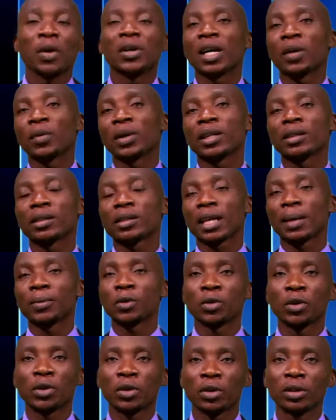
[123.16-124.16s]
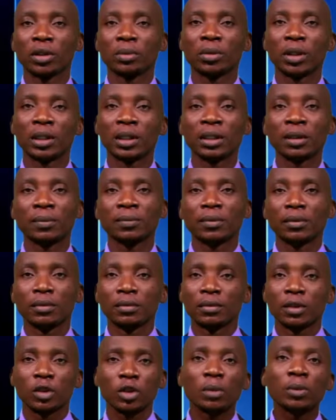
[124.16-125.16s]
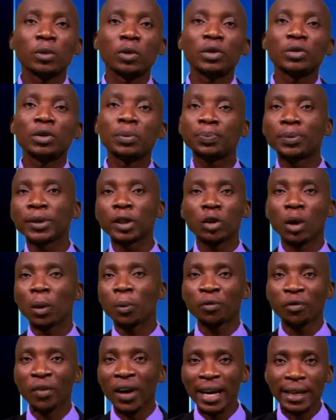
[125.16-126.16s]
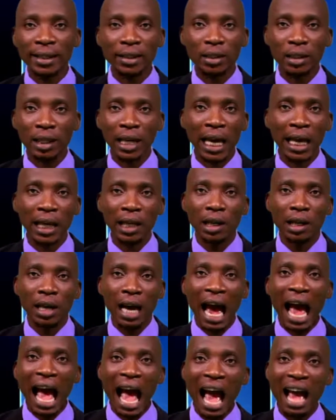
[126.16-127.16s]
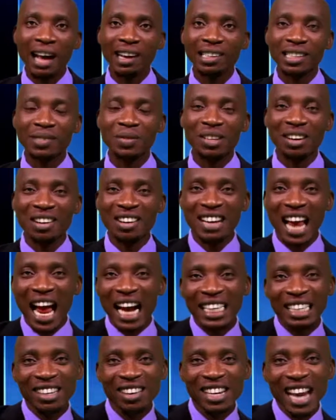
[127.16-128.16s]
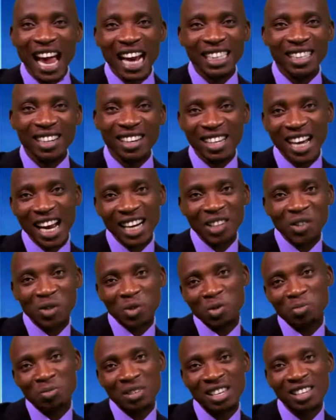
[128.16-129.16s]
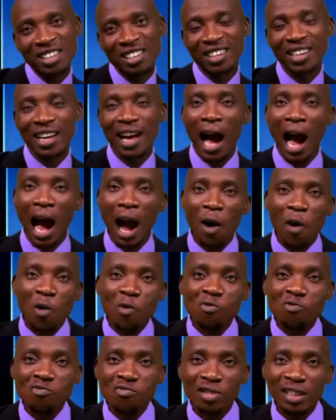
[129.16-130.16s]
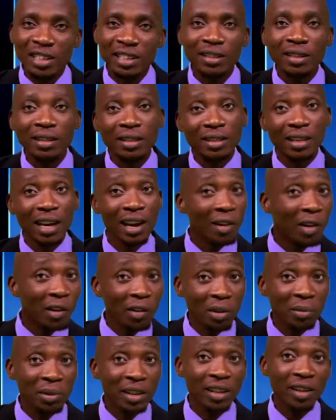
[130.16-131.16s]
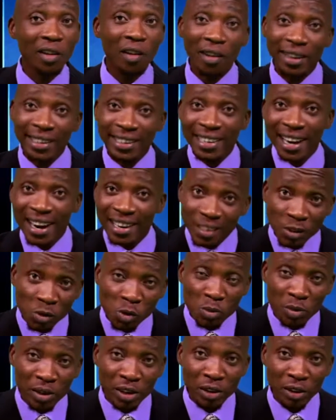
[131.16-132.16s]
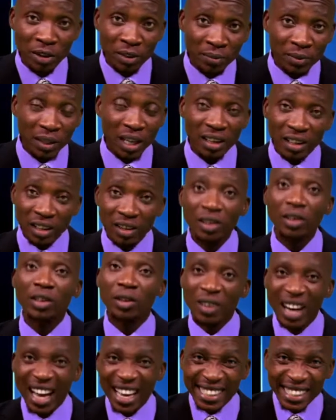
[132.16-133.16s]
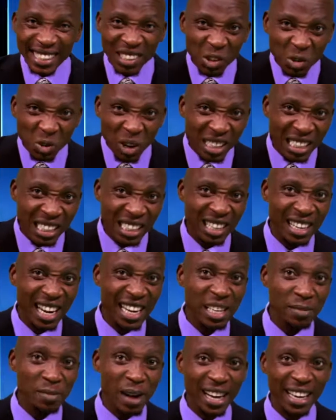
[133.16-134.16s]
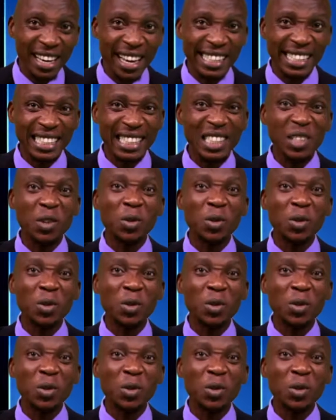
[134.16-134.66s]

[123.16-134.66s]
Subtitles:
But now when it's time to return the money, some will even pick up fights like, if you got ordinary 2 million. In this economy, ordinary 2 million. Go and steal 20 naira in the market.